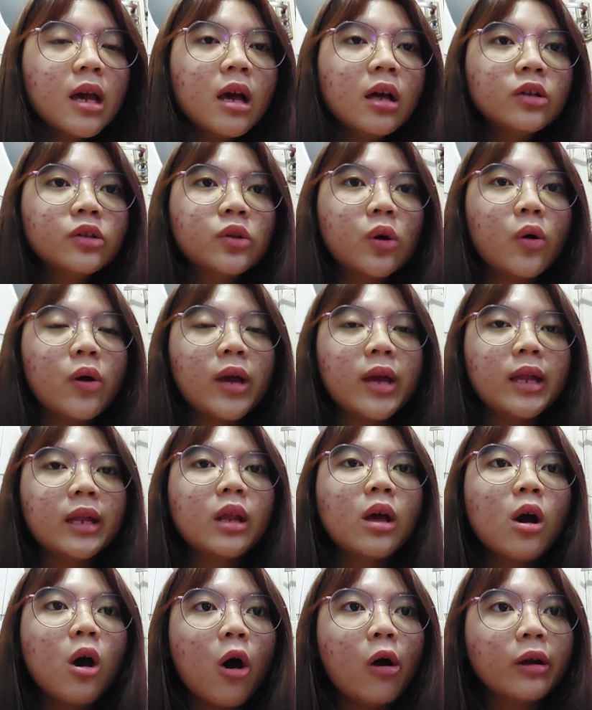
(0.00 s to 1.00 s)
So in
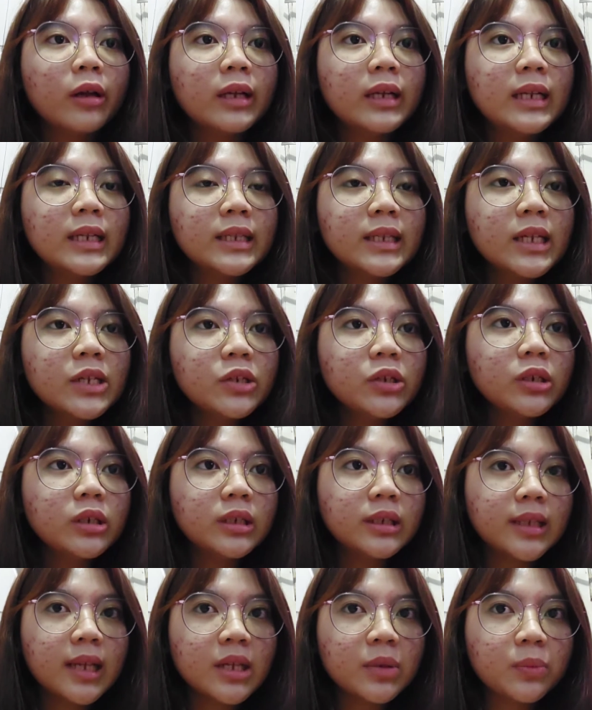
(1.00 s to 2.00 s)
organizational
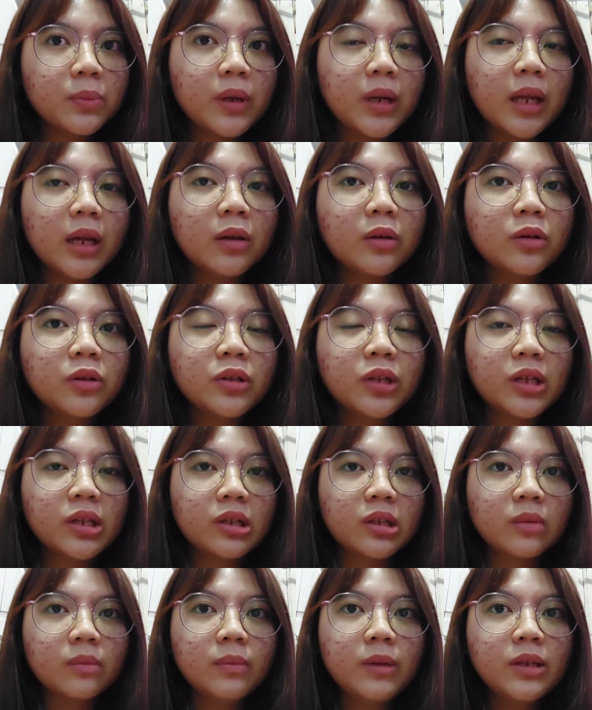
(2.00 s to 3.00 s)
assessment includes
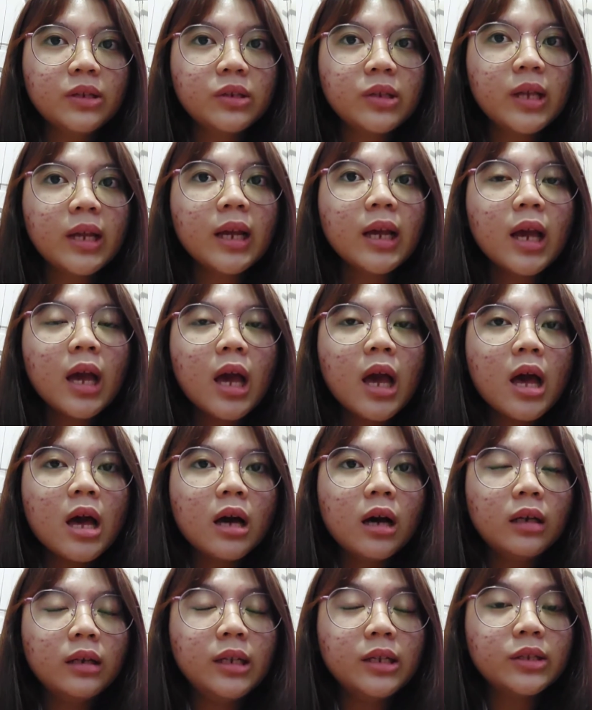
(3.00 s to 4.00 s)
establishing
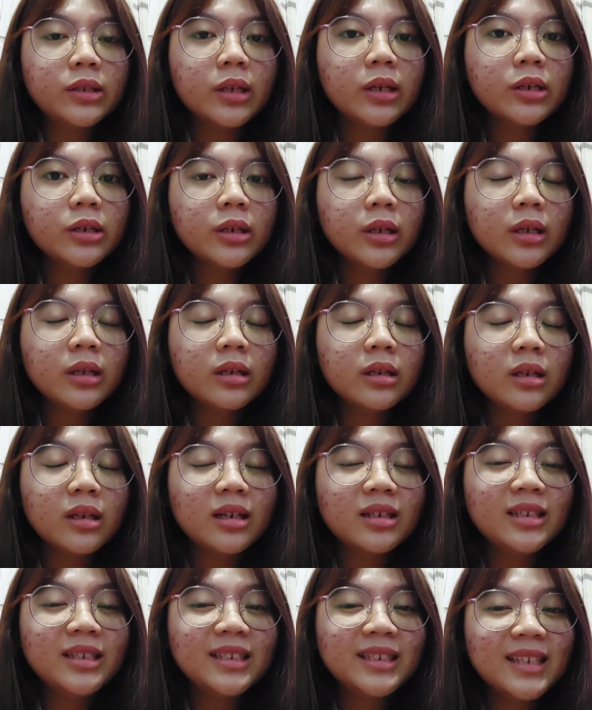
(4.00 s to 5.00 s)
a
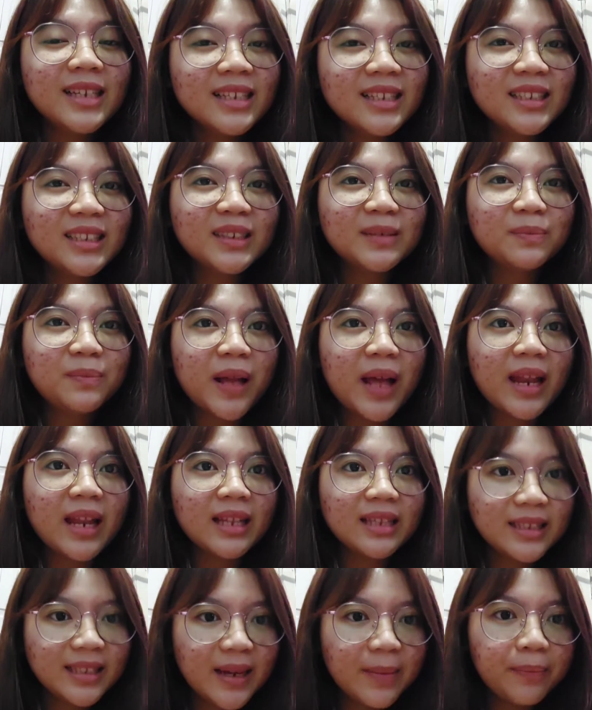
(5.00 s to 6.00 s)
disaster
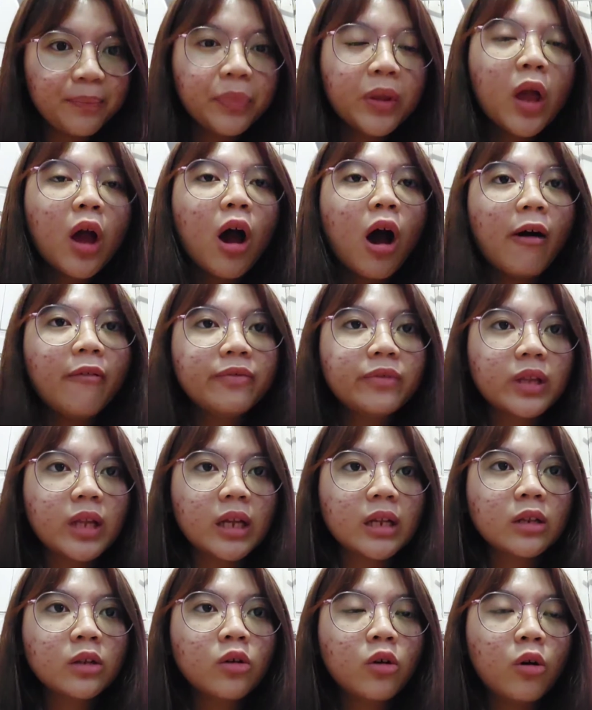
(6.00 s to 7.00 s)
planning team,
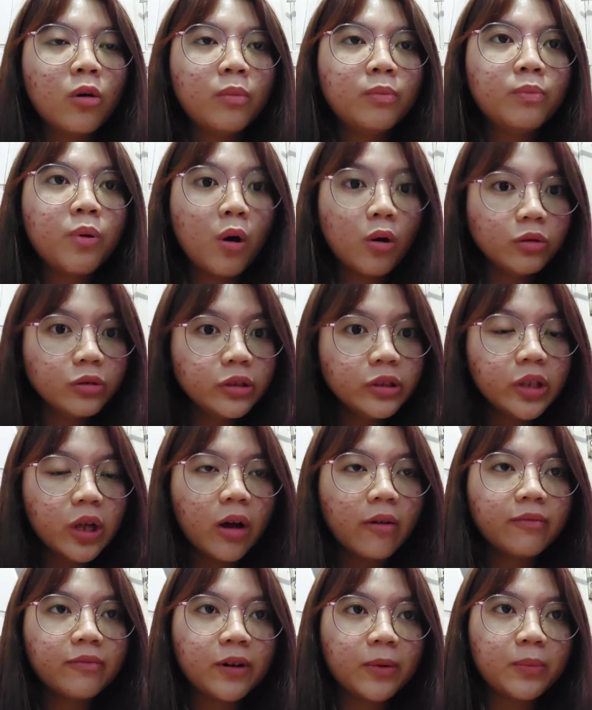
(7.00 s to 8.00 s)
often composed
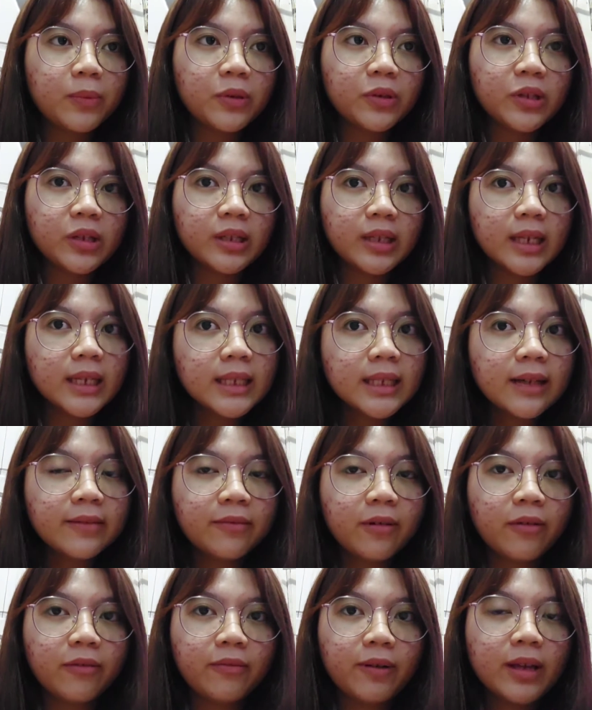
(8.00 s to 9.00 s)
of representatives
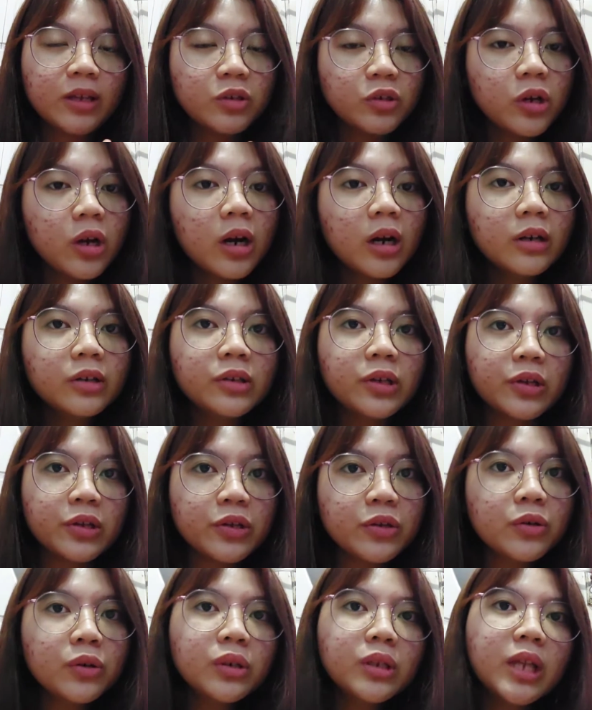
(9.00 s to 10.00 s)
of HR,
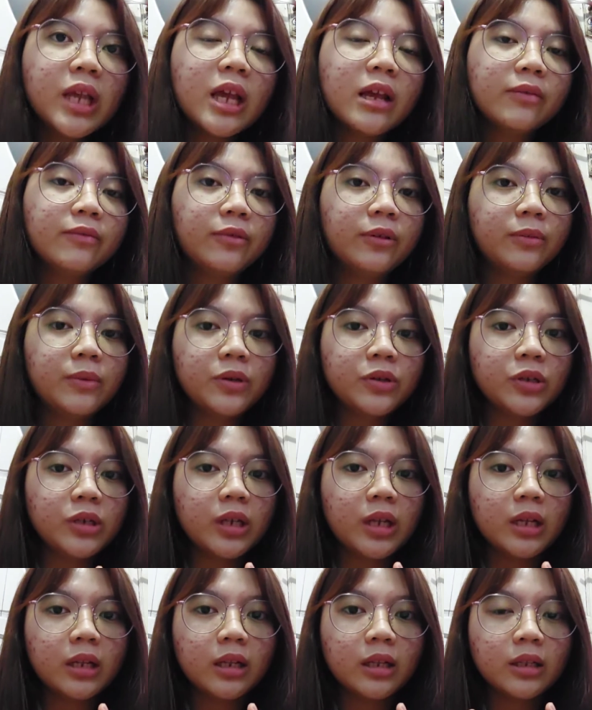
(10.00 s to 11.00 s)
security,
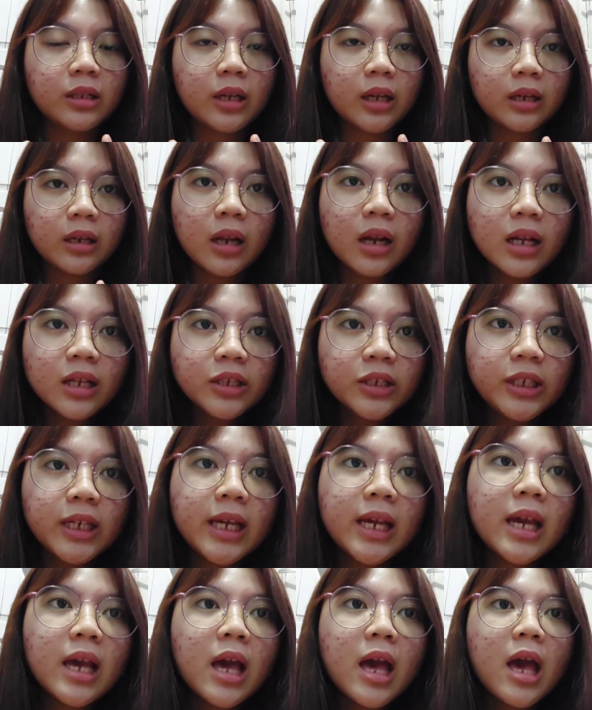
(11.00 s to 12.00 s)
information and
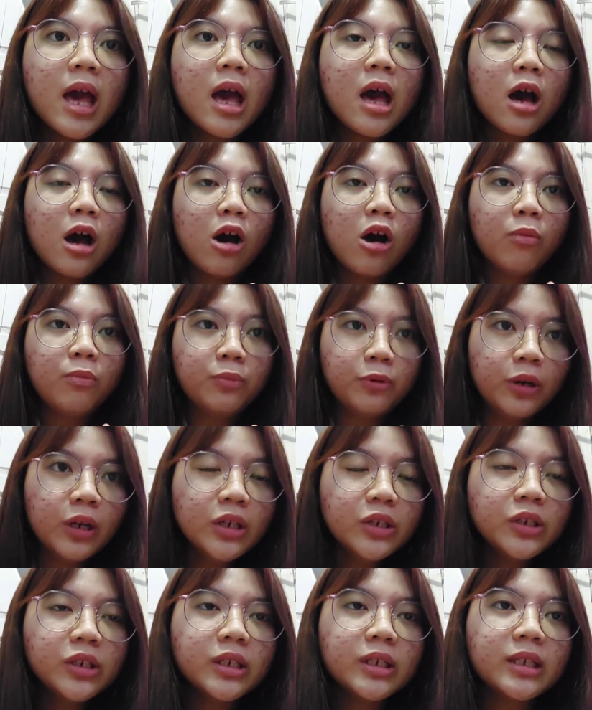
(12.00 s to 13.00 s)
technology,
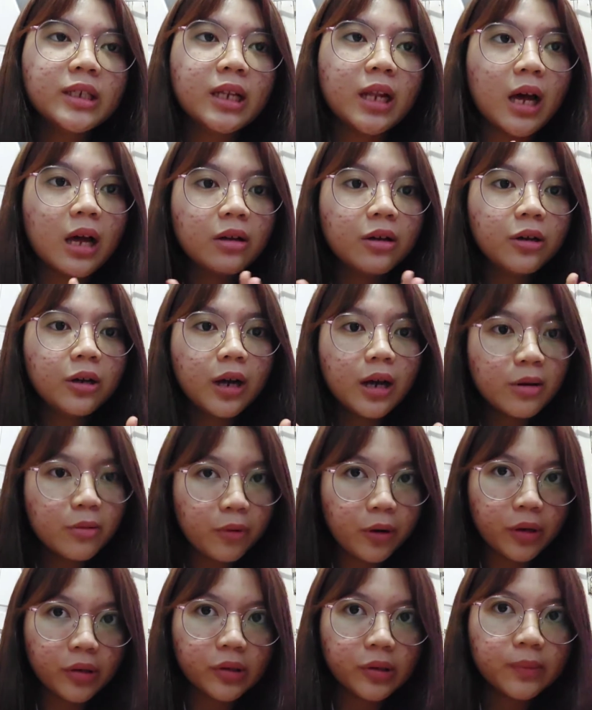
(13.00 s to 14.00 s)
operations, and other
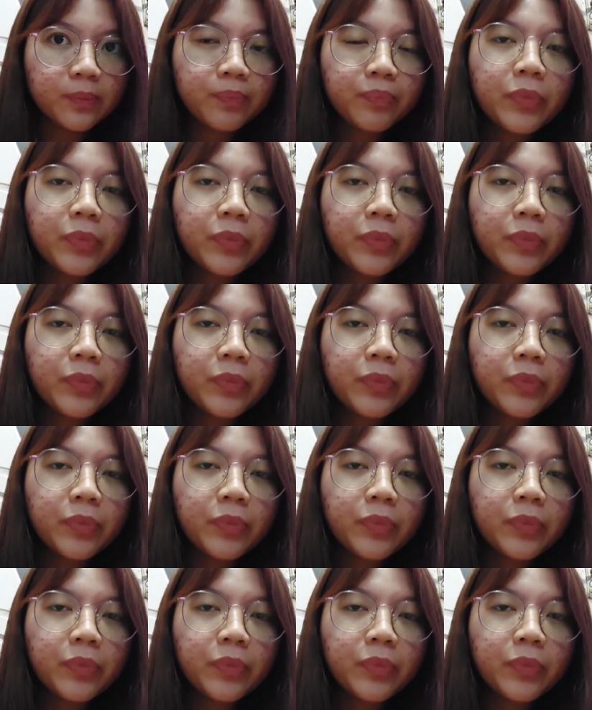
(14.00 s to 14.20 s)
areas.